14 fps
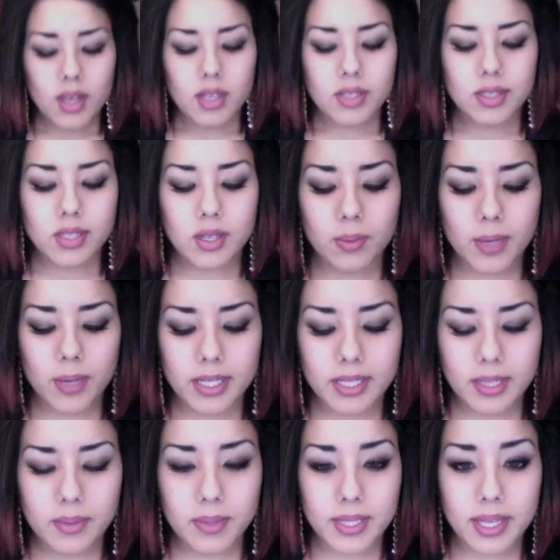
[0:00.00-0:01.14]
So what I
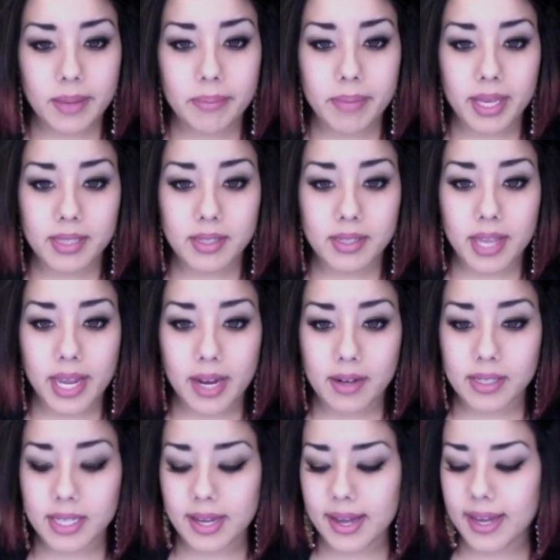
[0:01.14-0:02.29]
did was I mixed the hair
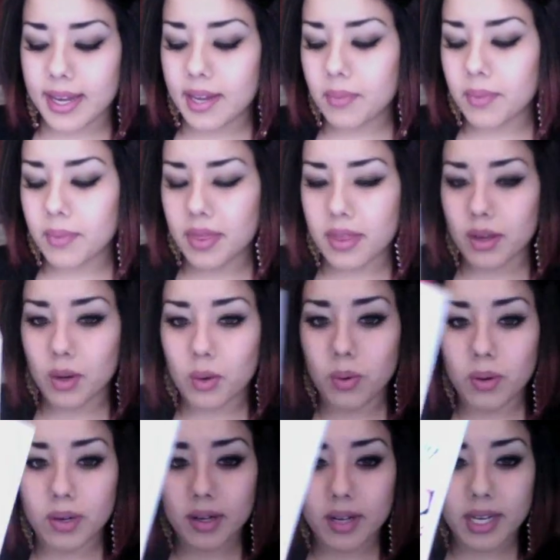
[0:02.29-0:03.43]
dye with a
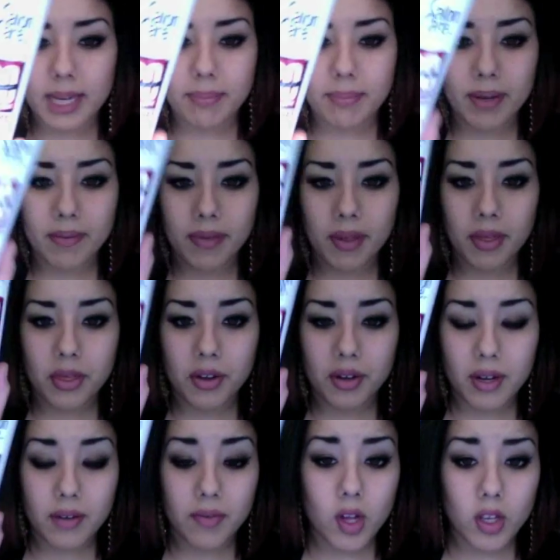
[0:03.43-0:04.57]
1/4 cup of the 30
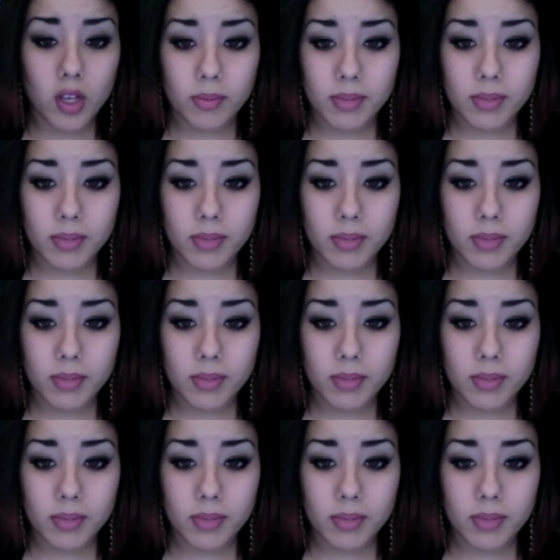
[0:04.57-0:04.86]
volume